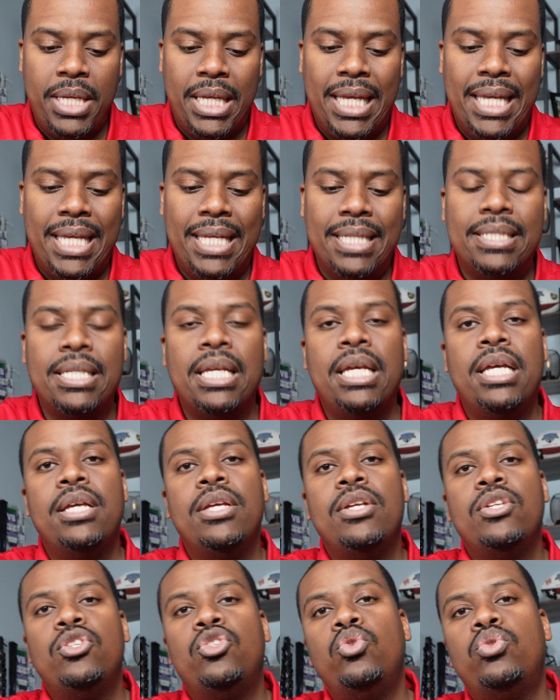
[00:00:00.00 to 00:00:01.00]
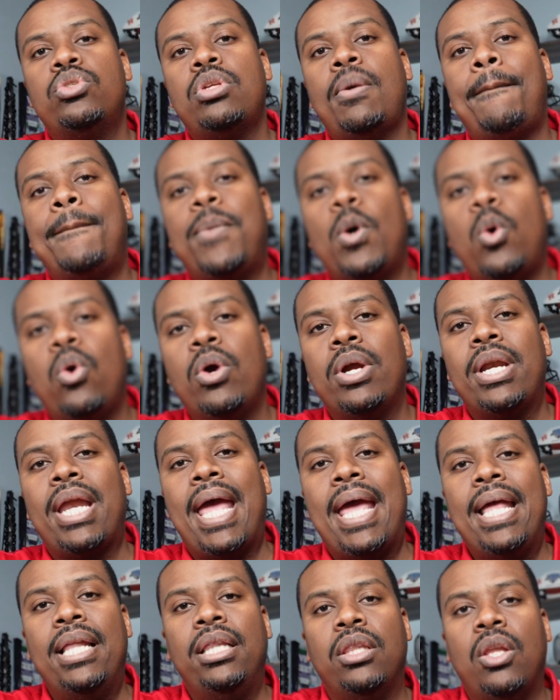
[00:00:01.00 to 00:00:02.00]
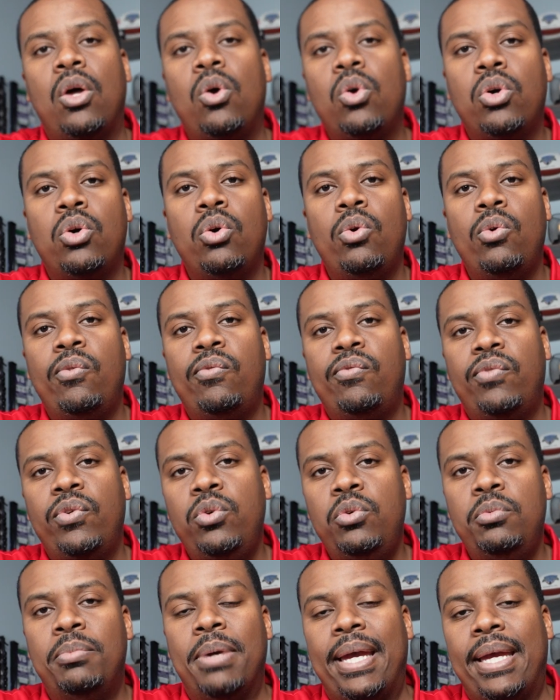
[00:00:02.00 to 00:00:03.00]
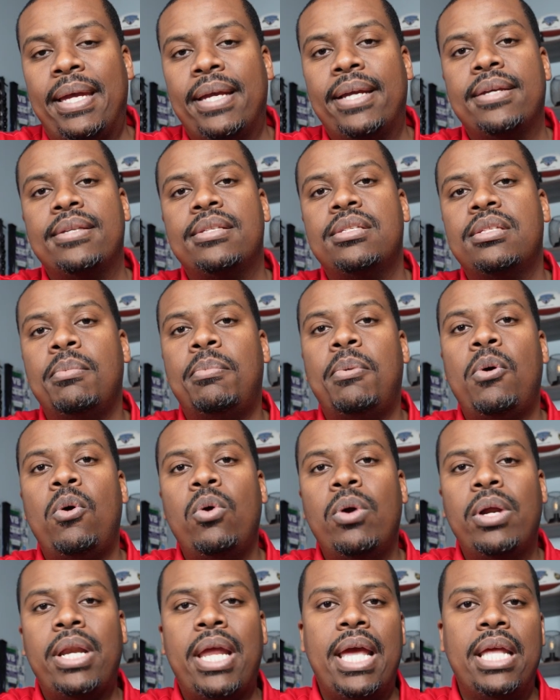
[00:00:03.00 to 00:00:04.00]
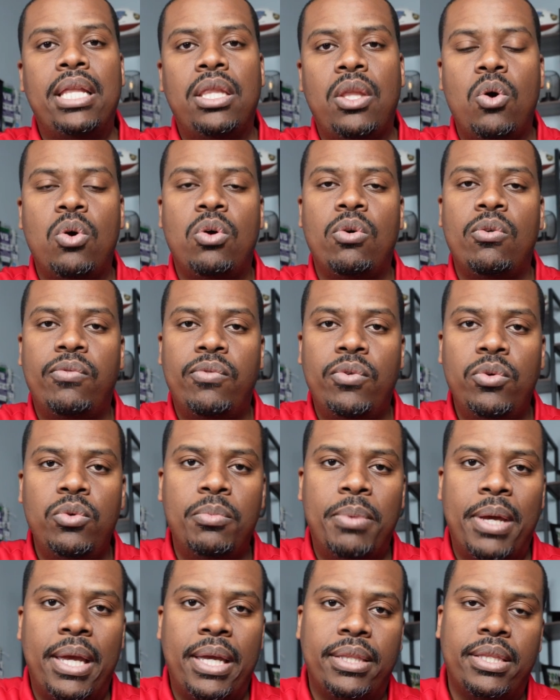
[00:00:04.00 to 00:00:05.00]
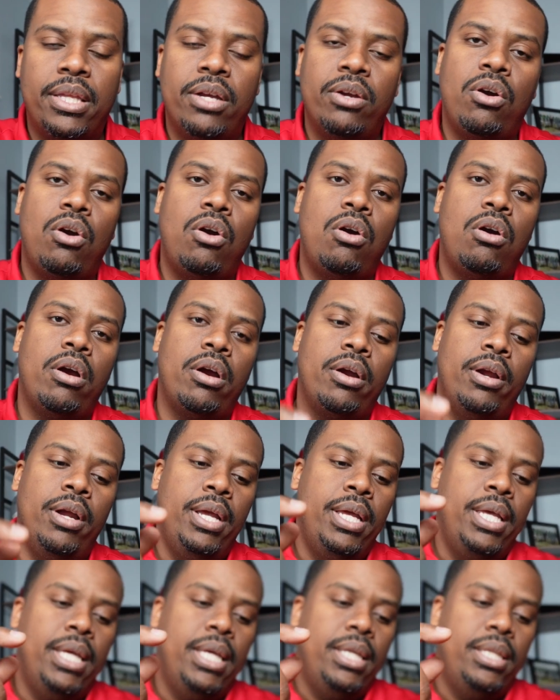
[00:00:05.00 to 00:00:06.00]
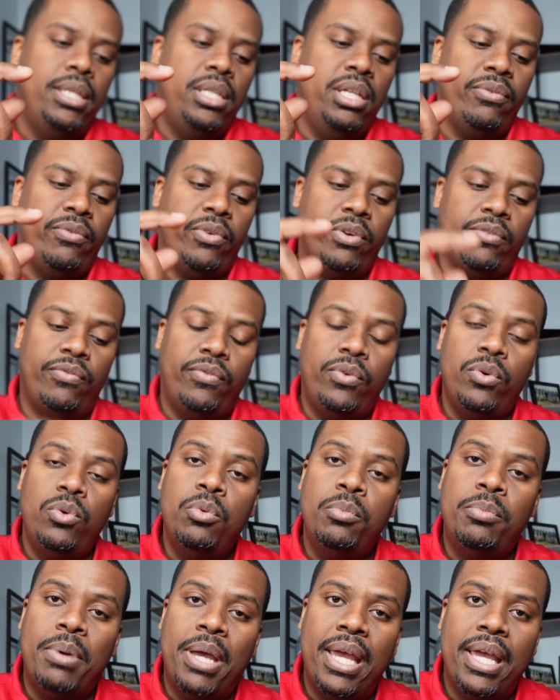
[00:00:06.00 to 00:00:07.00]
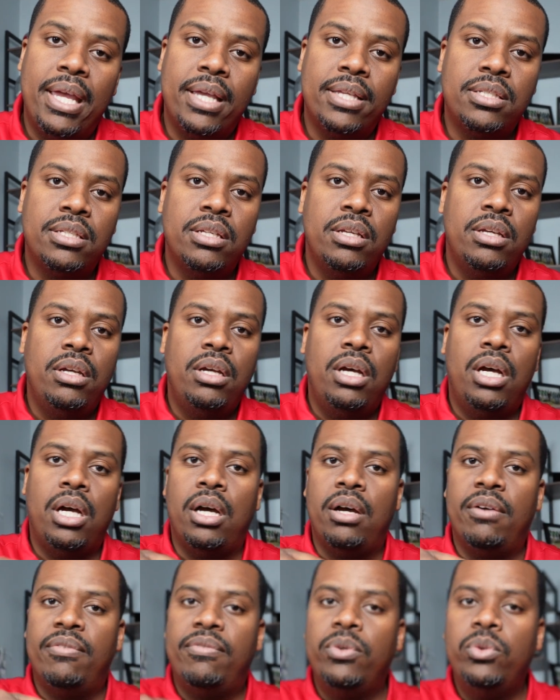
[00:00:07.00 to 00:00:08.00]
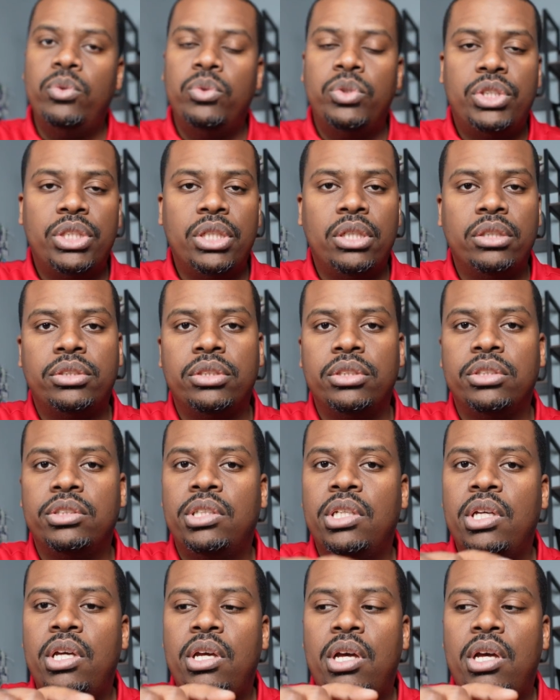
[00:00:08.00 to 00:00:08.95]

is to support a local food bank. Support a local food bank. There are different food banks, food shelters,